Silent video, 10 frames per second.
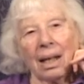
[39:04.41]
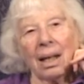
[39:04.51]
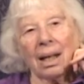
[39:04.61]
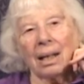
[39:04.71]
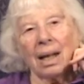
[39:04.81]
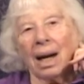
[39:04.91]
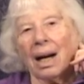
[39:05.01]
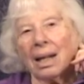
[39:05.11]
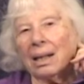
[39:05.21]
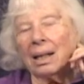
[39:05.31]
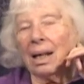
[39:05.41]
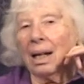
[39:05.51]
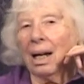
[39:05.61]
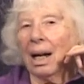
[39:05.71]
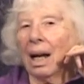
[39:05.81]
And I
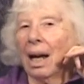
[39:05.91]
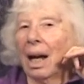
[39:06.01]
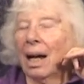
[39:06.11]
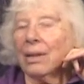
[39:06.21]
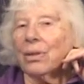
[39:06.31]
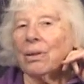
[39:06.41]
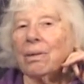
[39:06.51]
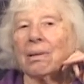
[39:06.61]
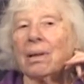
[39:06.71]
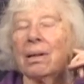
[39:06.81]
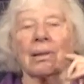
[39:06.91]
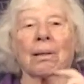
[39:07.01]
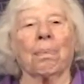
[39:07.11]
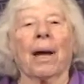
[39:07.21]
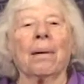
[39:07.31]
had to go to
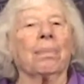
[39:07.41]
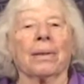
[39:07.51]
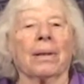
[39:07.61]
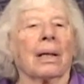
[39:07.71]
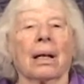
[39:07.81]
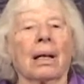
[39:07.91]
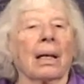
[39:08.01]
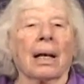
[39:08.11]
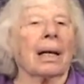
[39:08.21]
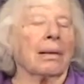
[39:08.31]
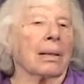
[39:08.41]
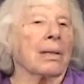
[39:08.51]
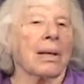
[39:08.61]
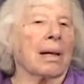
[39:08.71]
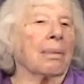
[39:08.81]
the paper at odd
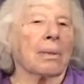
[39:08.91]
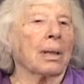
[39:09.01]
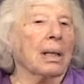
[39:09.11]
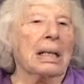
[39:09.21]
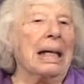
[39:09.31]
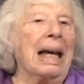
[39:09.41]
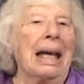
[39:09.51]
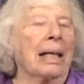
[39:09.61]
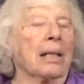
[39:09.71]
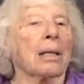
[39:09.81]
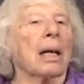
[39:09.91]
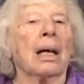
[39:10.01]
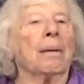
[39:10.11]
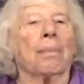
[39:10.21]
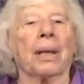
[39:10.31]
hours. I worked days,
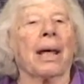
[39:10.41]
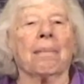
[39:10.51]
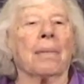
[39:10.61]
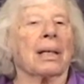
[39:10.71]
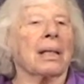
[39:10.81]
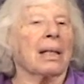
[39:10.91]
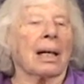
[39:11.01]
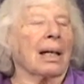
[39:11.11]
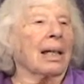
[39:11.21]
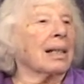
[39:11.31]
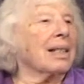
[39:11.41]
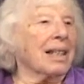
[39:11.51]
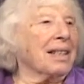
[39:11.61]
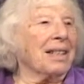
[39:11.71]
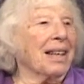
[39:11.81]
but that meant starting at
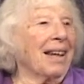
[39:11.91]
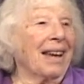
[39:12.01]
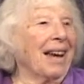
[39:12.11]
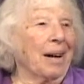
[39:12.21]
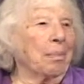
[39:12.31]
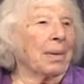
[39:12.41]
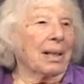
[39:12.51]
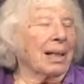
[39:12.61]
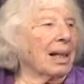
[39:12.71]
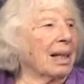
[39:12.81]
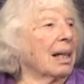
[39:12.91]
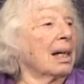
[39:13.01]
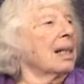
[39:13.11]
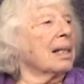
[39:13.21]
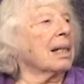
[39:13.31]
six A M, and I
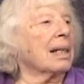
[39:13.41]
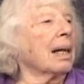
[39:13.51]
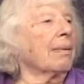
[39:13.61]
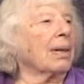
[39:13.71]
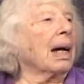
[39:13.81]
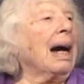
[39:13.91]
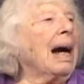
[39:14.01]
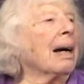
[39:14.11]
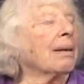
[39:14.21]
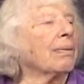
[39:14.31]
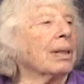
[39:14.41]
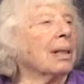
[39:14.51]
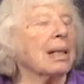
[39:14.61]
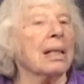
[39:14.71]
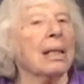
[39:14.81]
didn't have a car, of
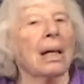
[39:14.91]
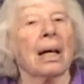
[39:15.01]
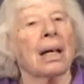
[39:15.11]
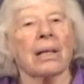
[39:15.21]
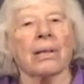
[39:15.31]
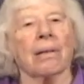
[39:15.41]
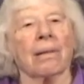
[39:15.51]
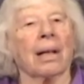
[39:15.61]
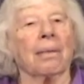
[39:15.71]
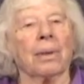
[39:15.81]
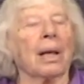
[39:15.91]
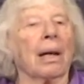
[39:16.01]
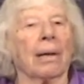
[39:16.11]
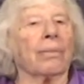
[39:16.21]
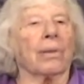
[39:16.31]
course, so I would
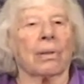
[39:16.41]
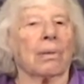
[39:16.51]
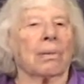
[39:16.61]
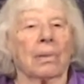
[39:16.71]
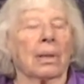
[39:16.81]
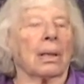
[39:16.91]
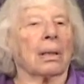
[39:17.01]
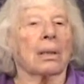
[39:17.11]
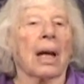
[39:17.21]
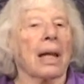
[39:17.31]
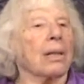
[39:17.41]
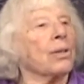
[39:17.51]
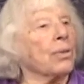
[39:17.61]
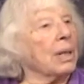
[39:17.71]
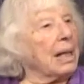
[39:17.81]
have to take the
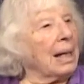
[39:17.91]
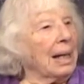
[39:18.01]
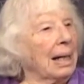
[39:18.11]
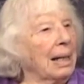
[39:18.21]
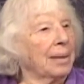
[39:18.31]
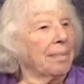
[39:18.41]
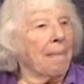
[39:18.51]
streetcar.